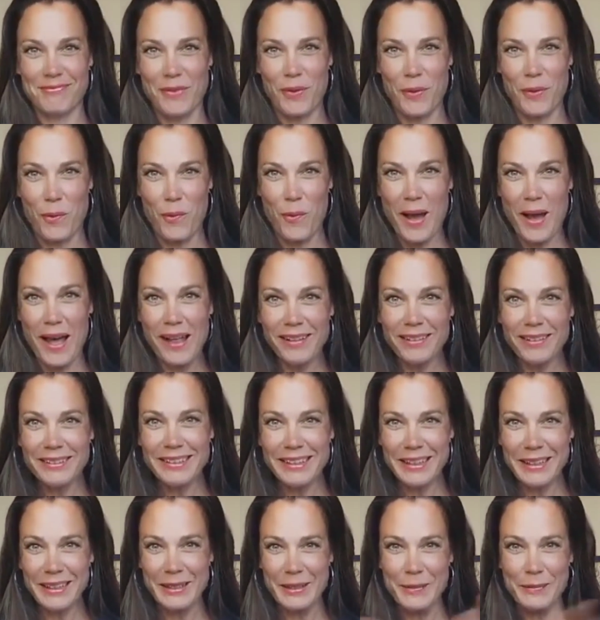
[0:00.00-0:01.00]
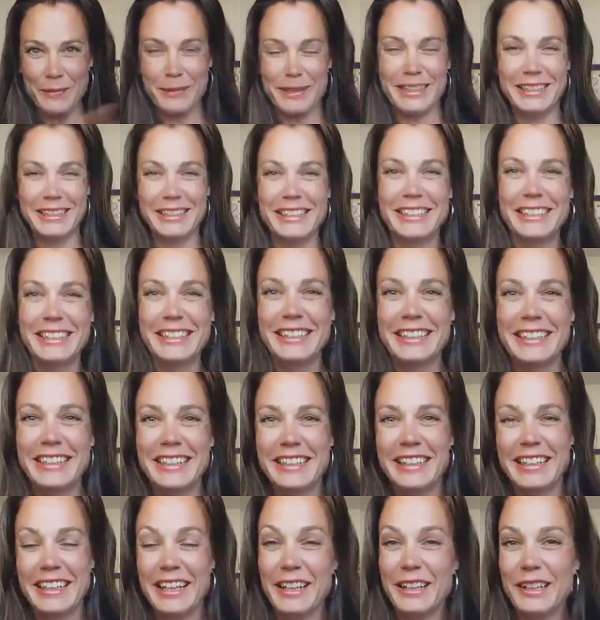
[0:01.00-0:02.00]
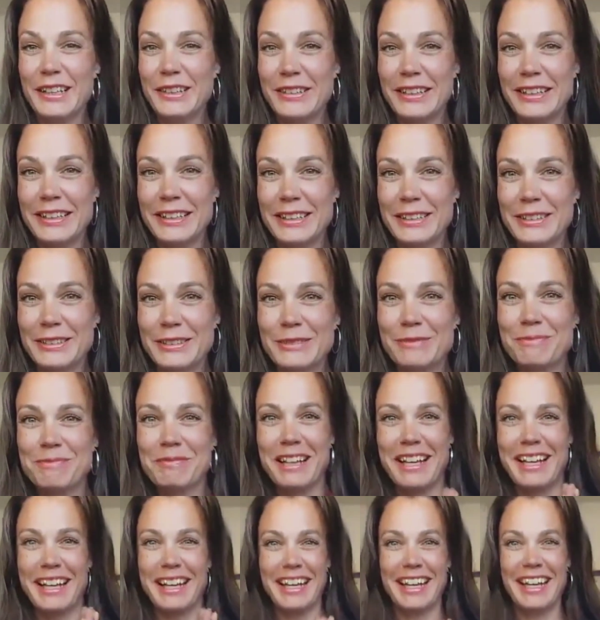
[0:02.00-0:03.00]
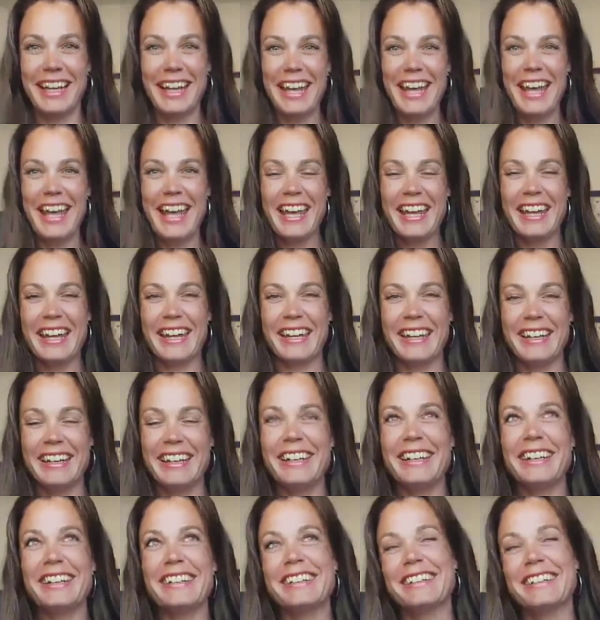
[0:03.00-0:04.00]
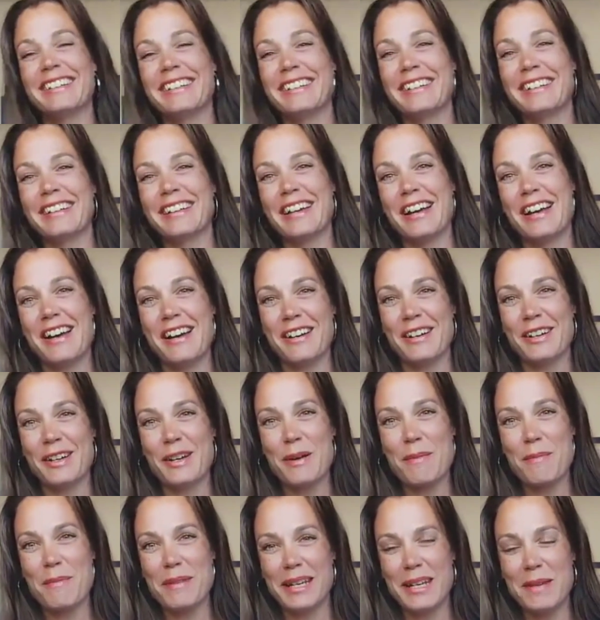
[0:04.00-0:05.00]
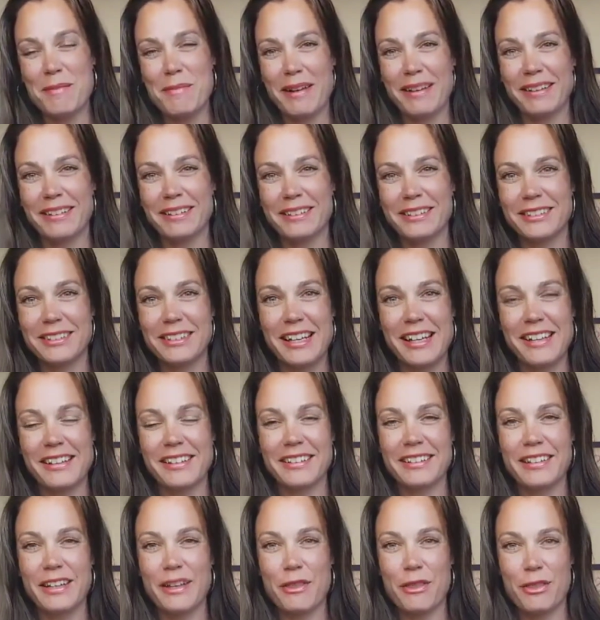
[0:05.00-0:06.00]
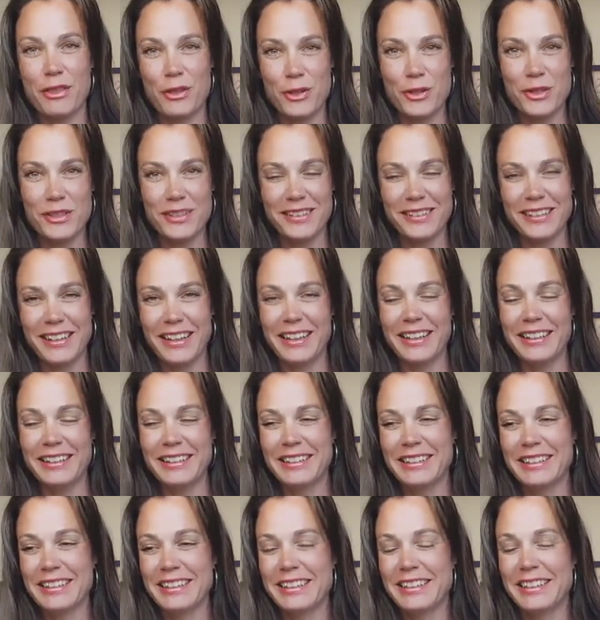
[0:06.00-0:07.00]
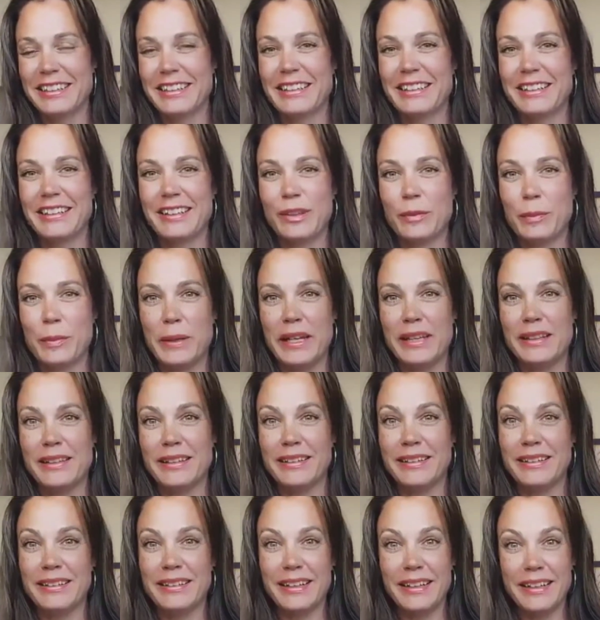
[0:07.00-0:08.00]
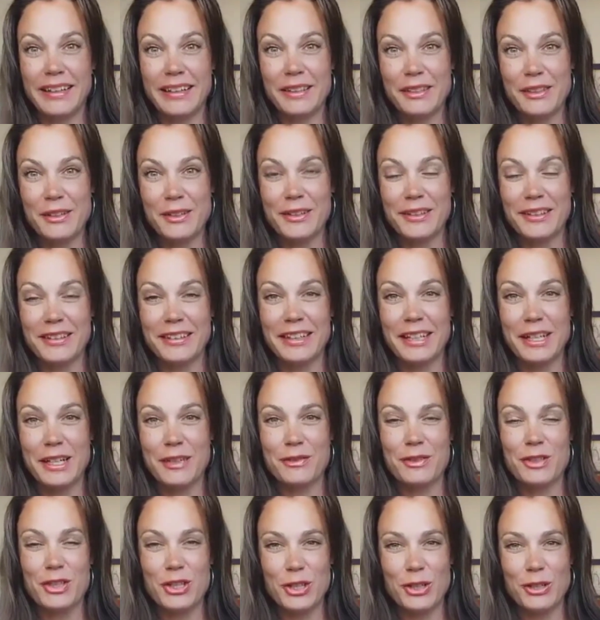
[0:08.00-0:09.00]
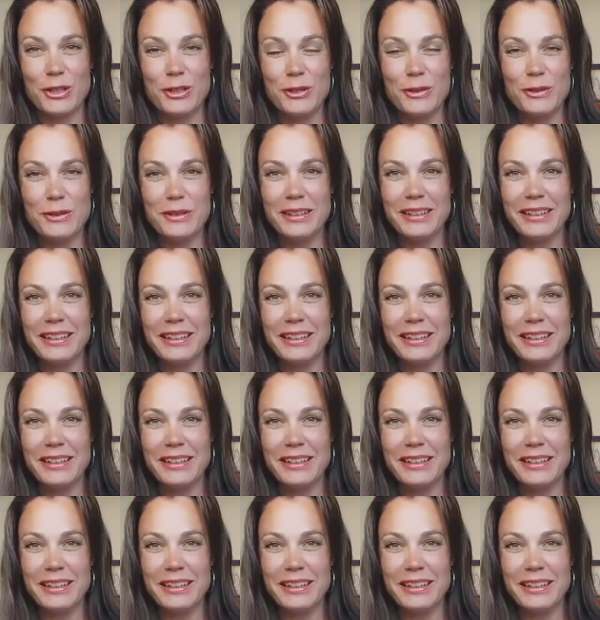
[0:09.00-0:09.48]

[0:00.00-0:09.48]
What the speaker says: Welcome. Hello, hello. It is our mini masterclass Thursday, this being the second Thursday of June.